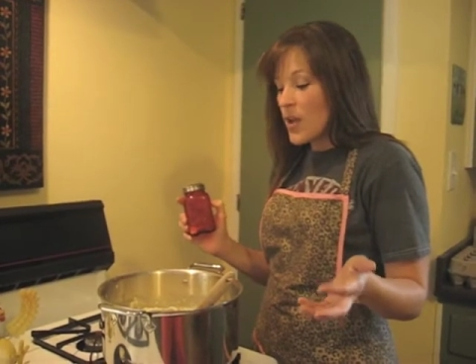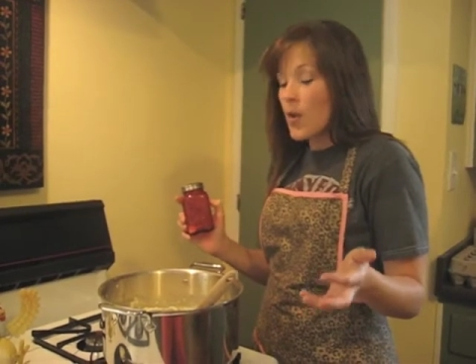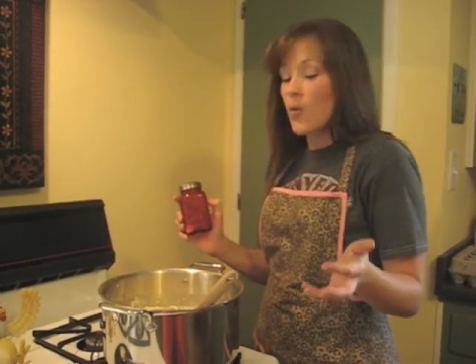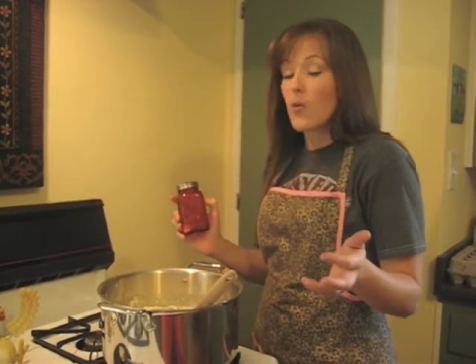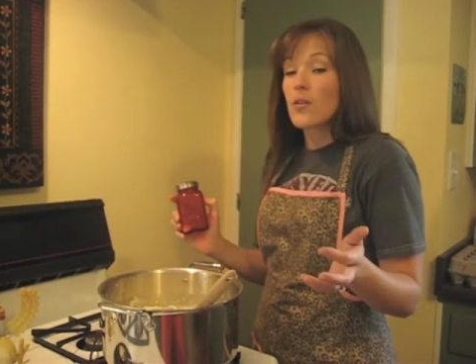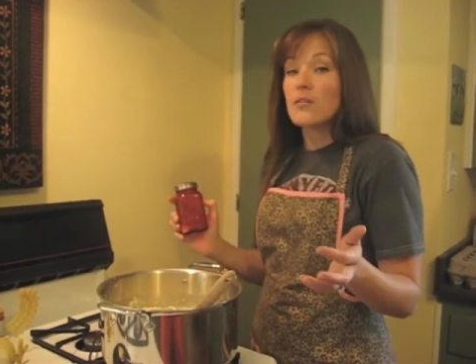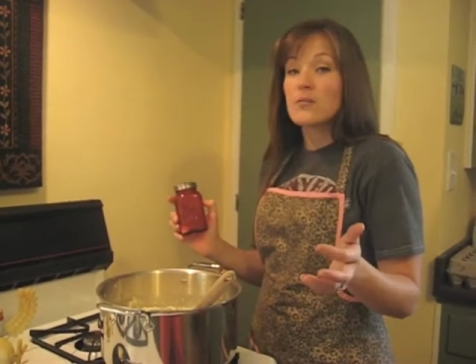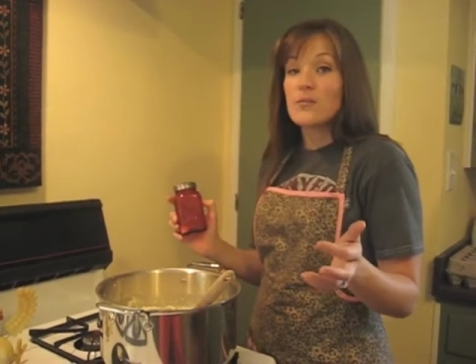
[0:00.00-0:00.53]

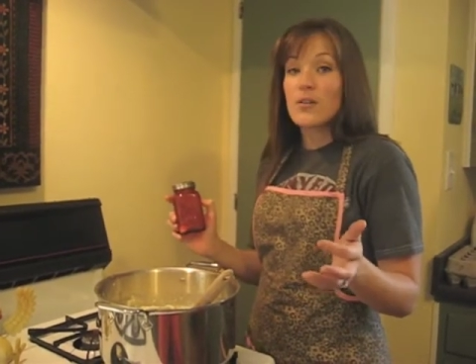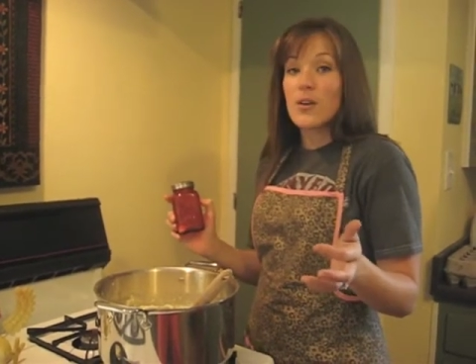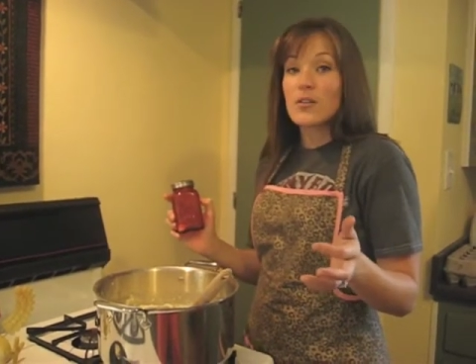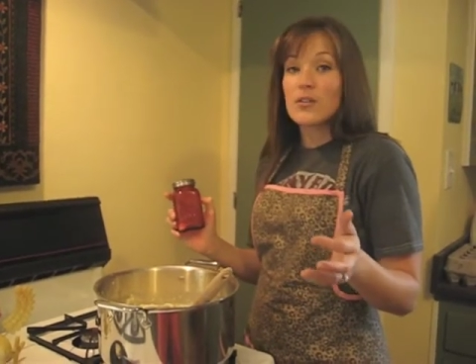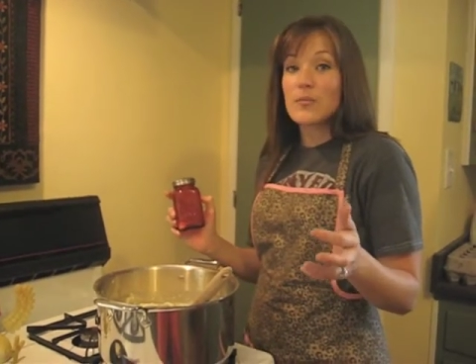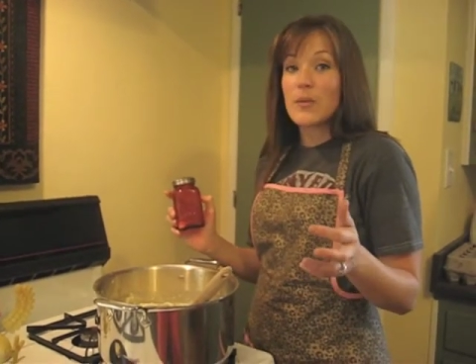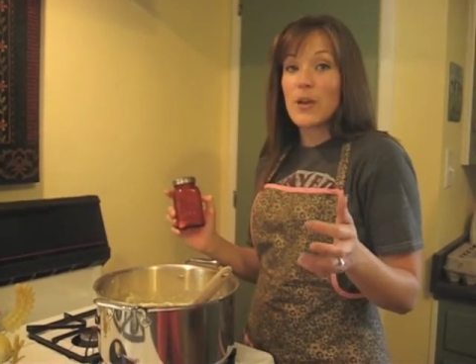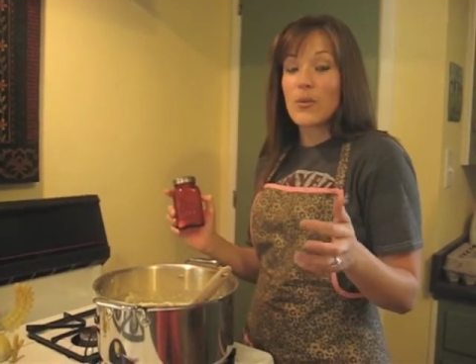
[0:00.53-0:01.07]
Or this would
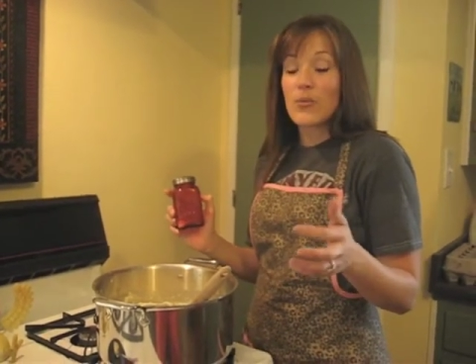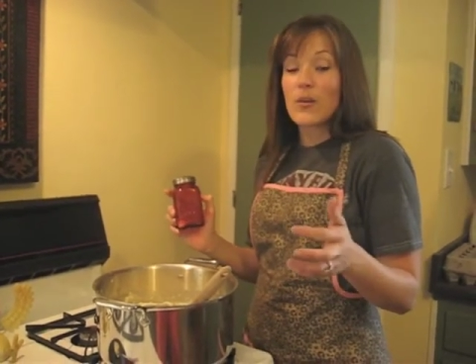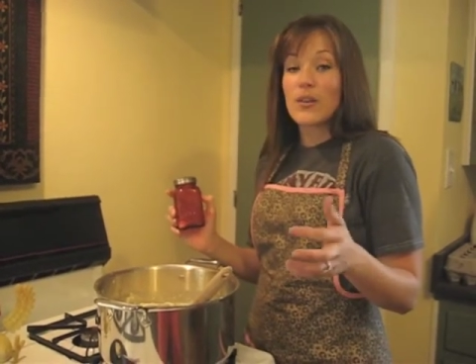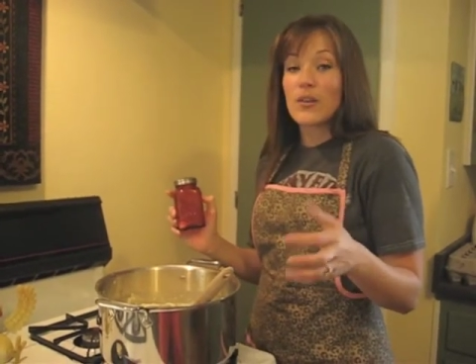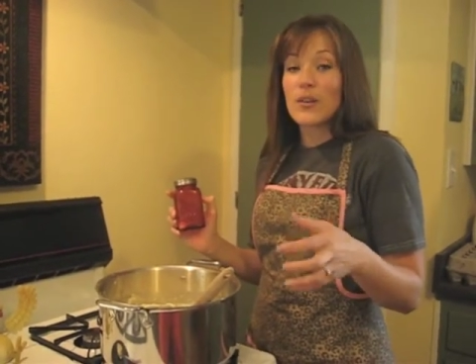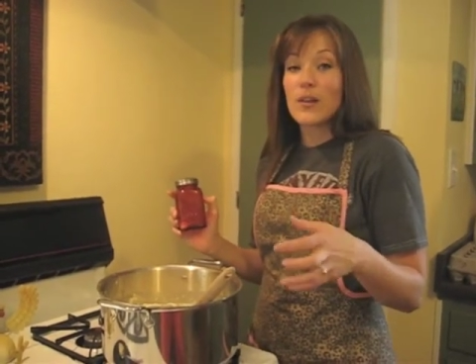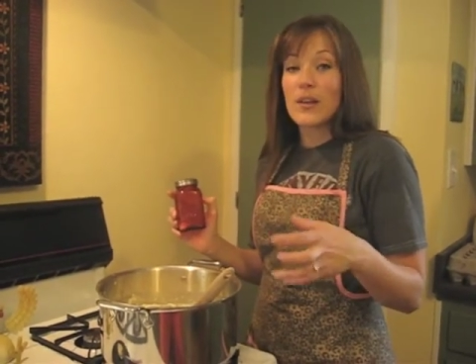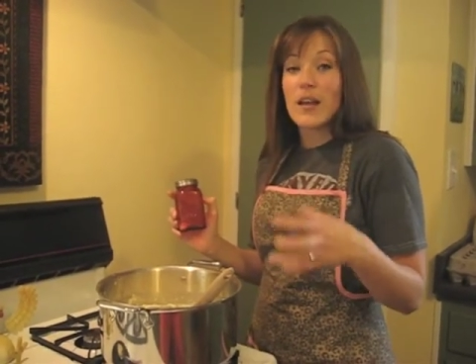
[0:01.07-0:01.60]
also make really
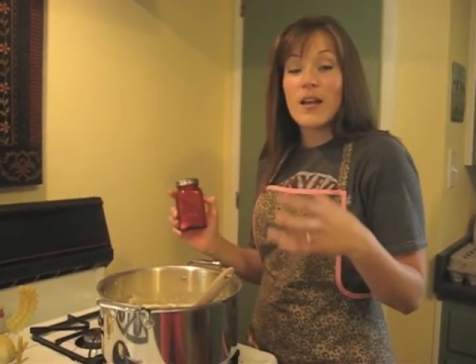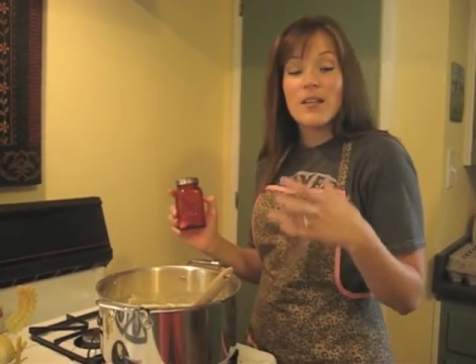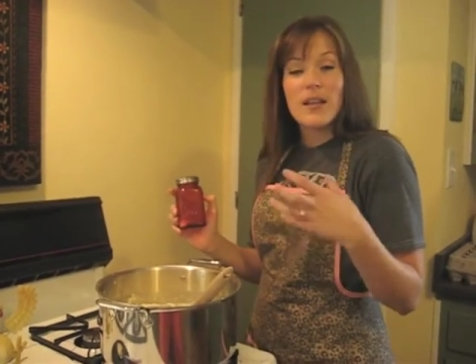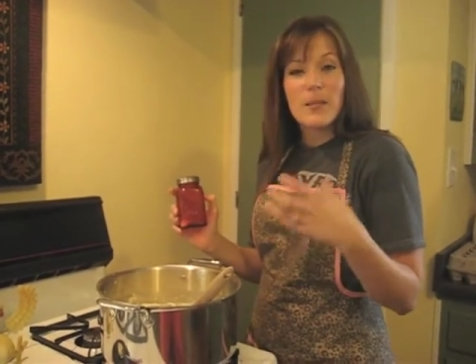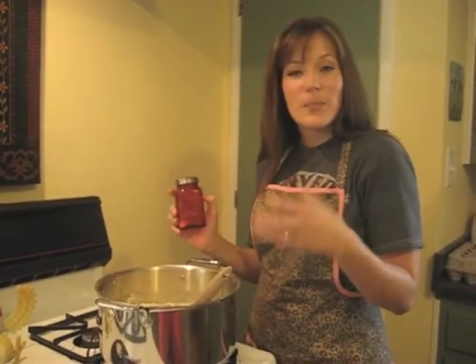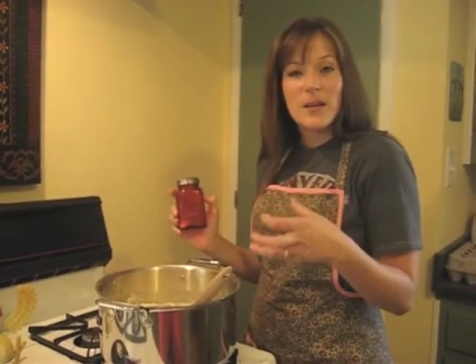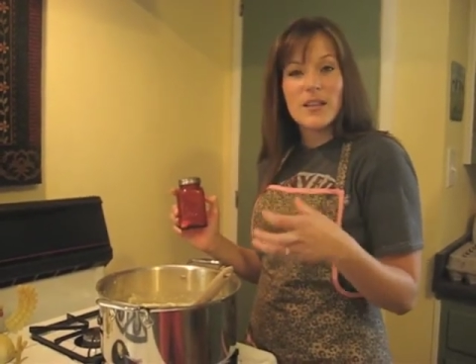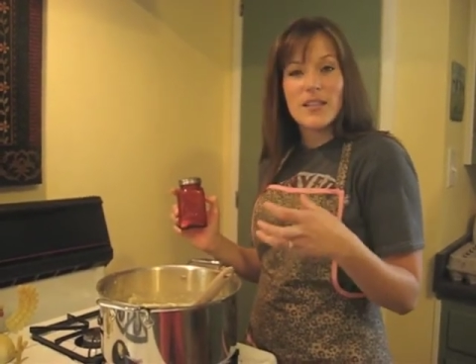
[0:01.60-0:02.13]
good, like
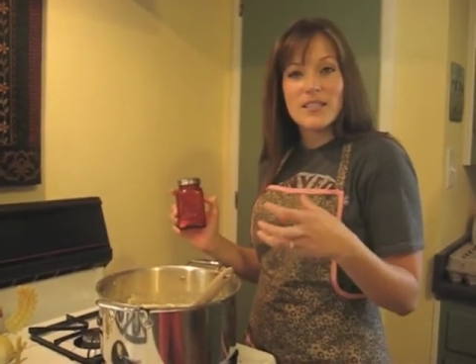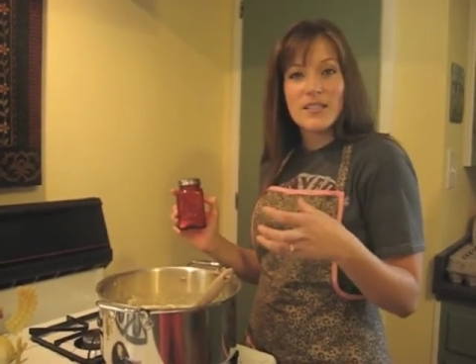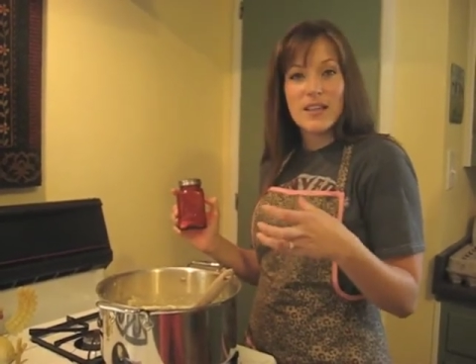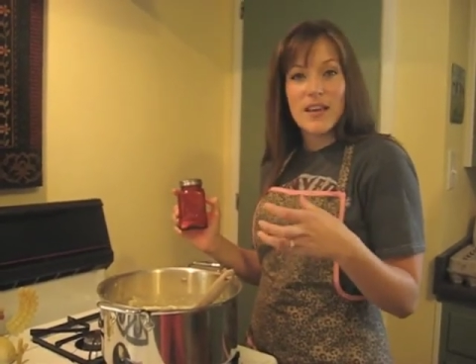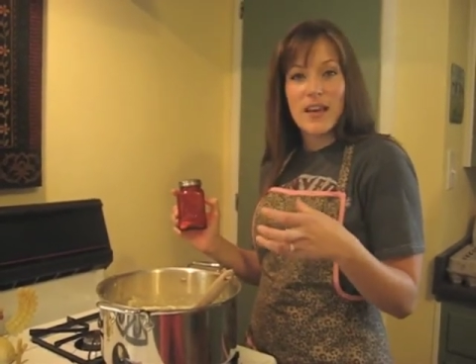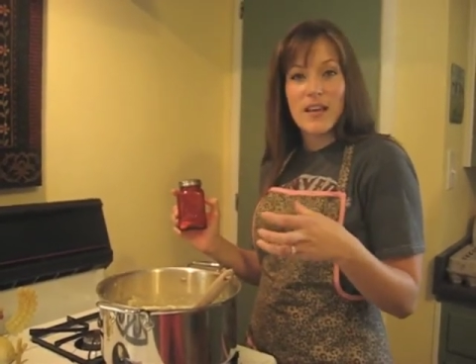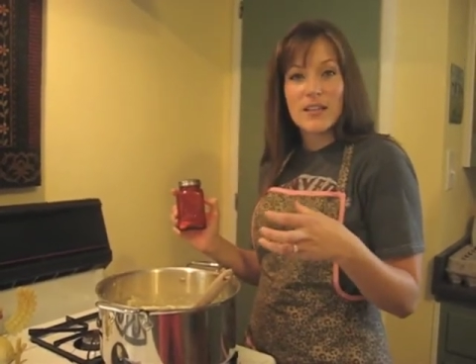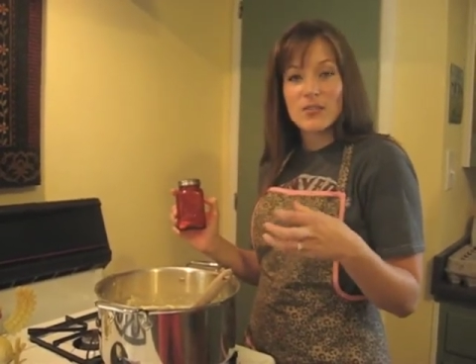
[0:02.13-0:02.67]
polenta
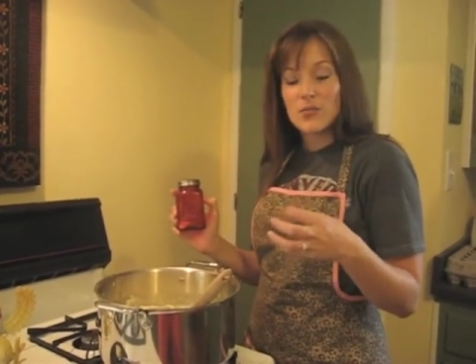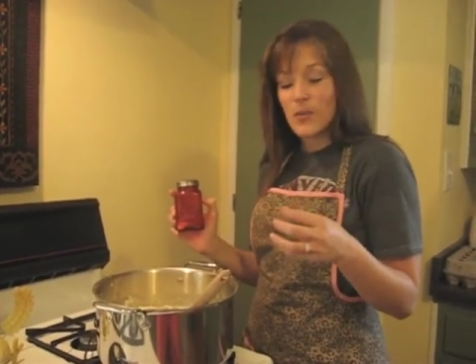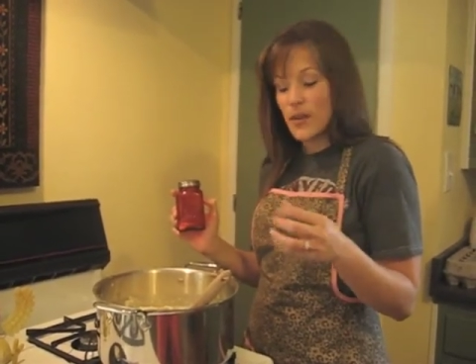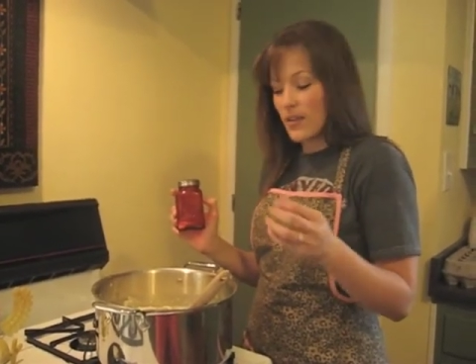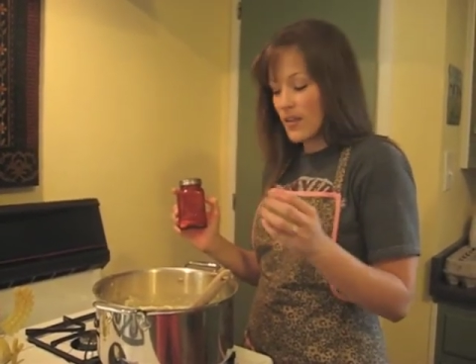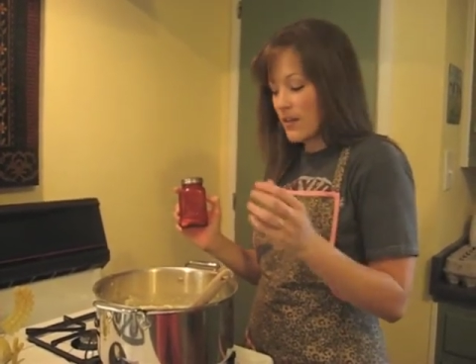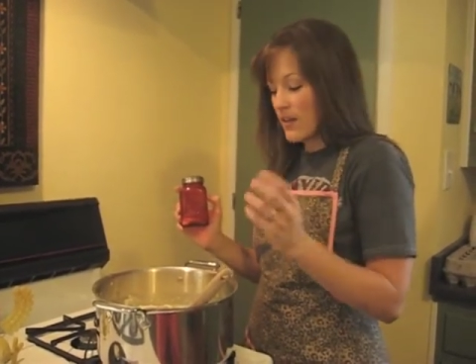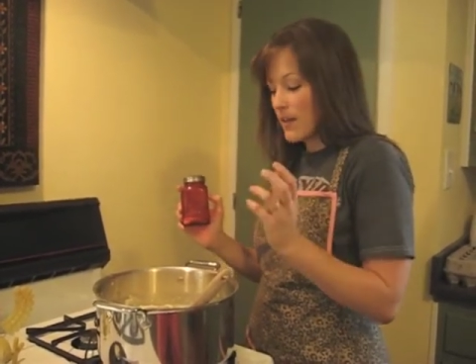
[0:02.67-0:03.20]
cakes with